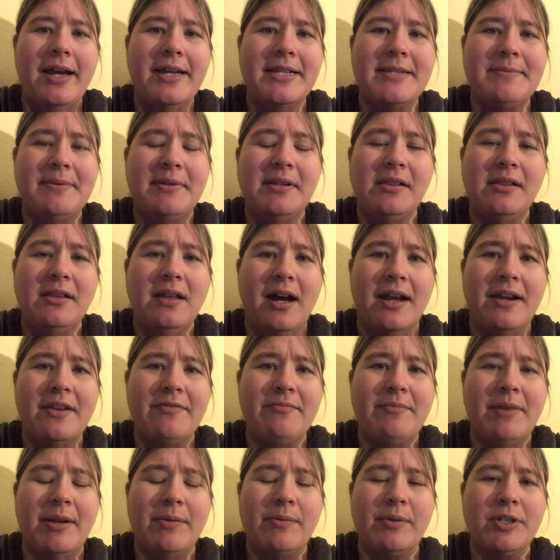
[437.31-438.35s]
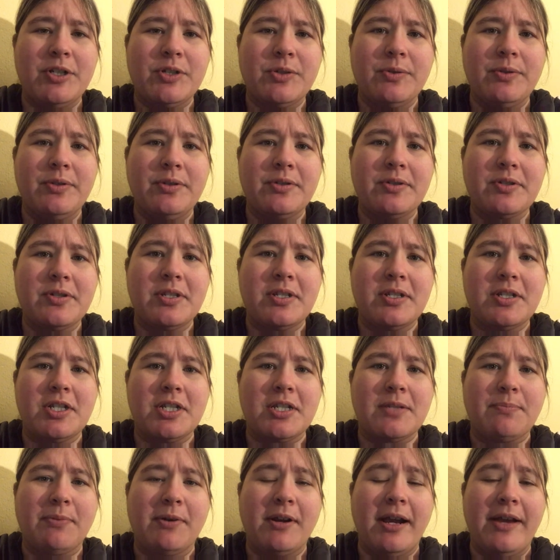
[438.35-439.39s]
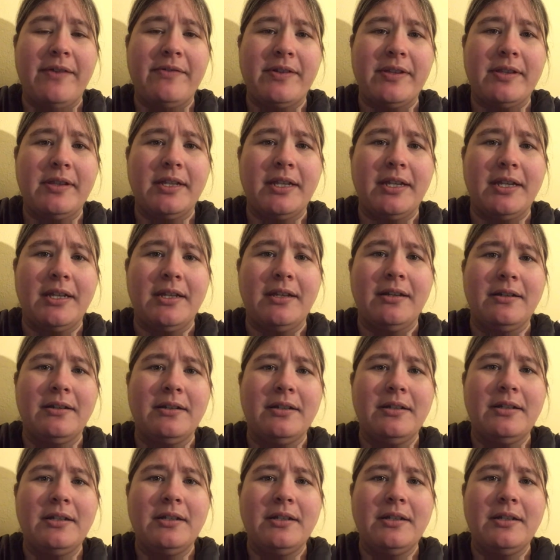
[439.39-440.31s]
spend a lot of my rituals just privately.